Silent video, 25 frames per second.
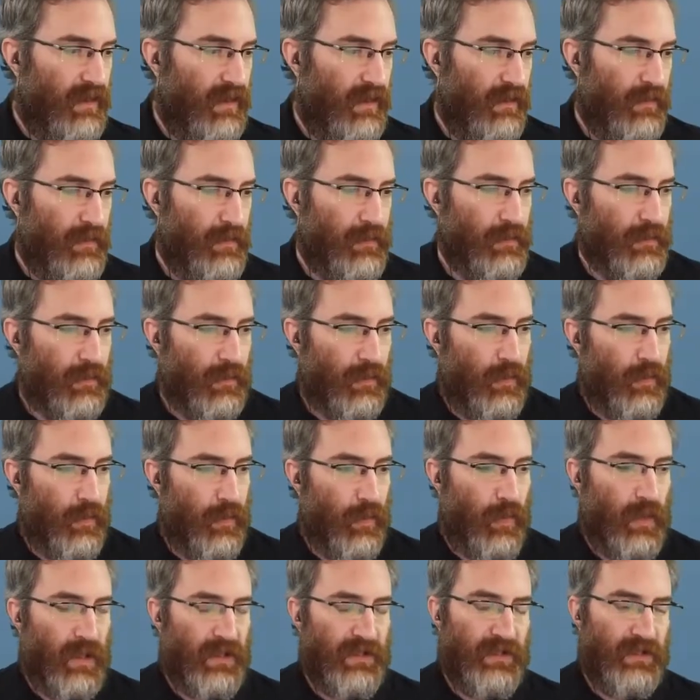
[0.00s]
other
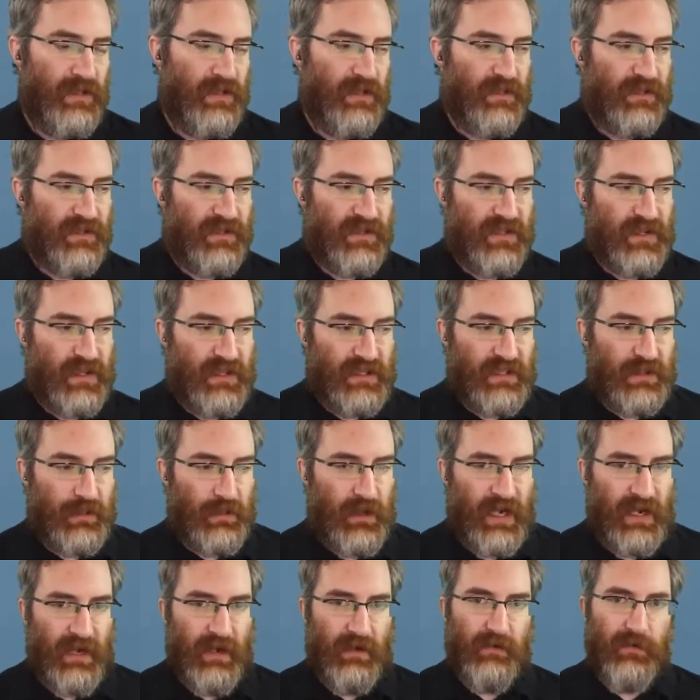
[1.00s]
questions that you
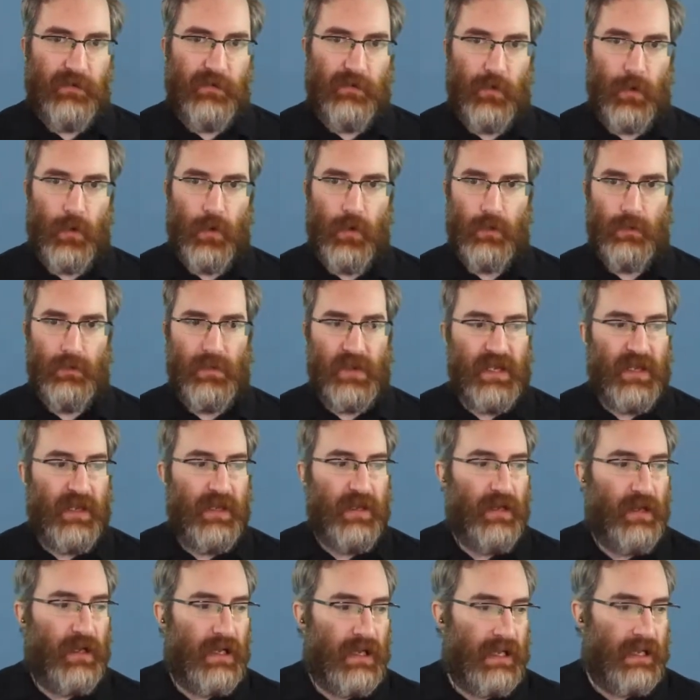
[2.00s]
have for
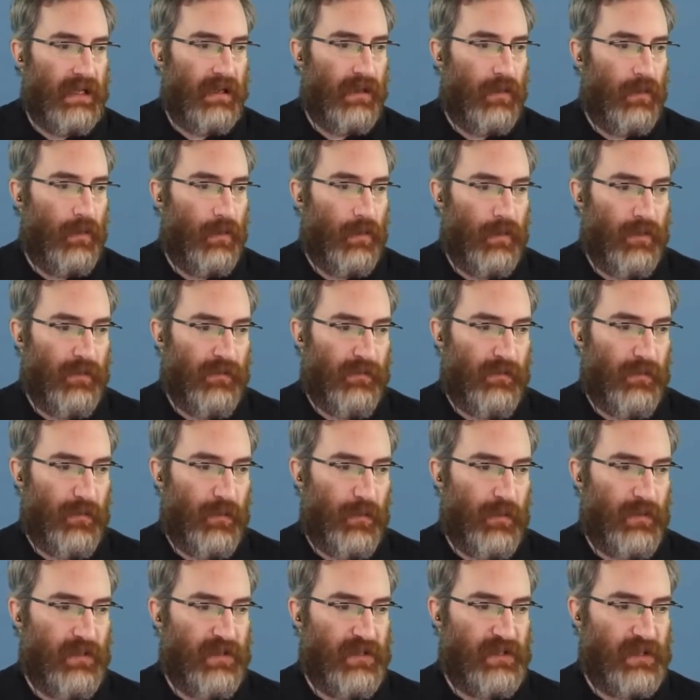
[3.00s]
me or
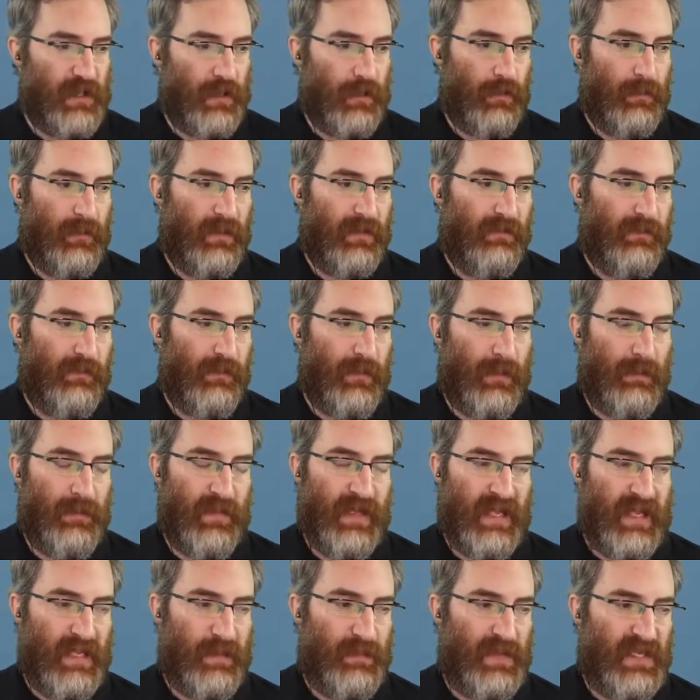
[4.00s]
for the gentleman from
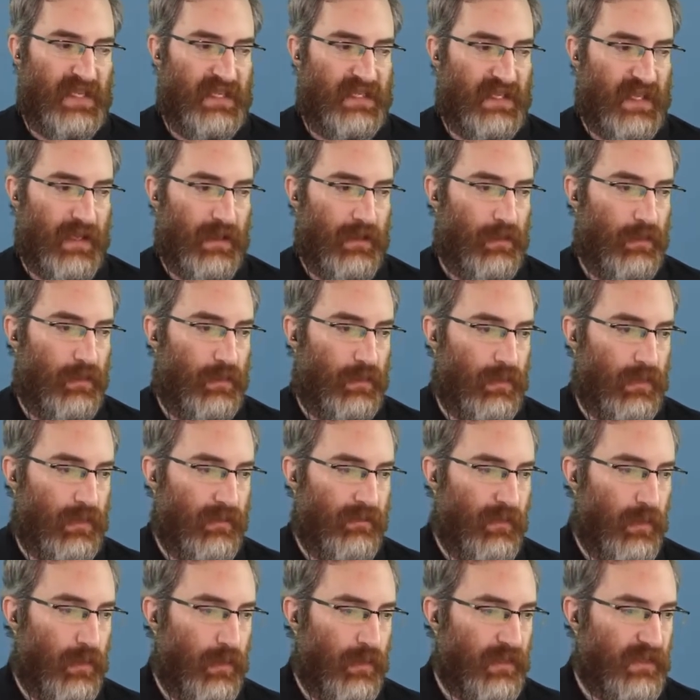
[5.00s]
AP Tech, who are,
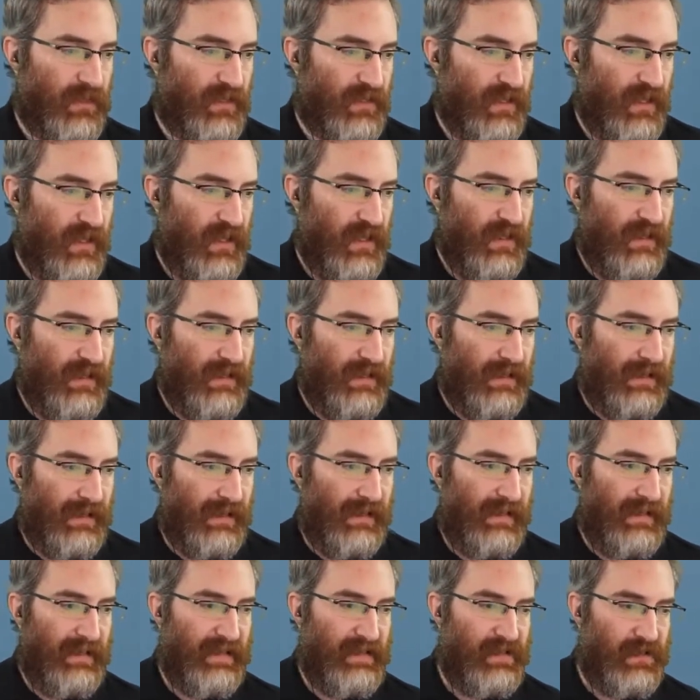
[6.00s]
of course,
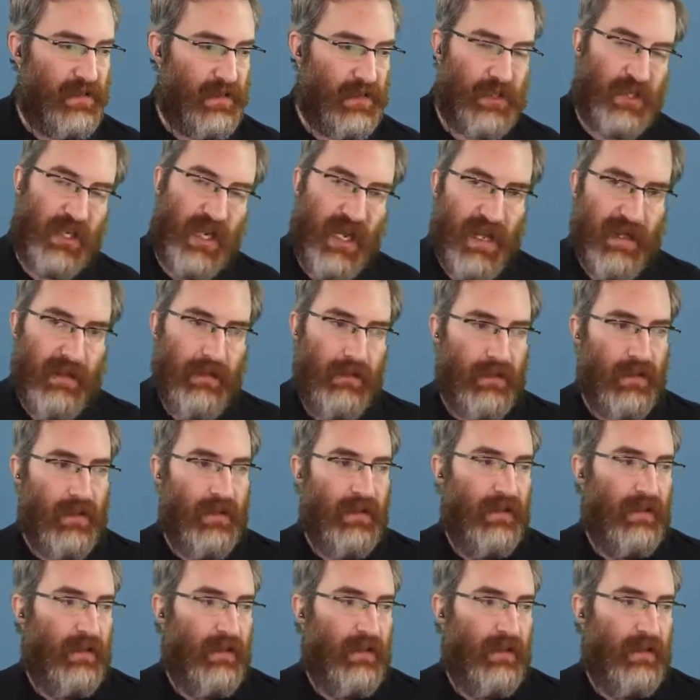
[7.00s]
in the chat?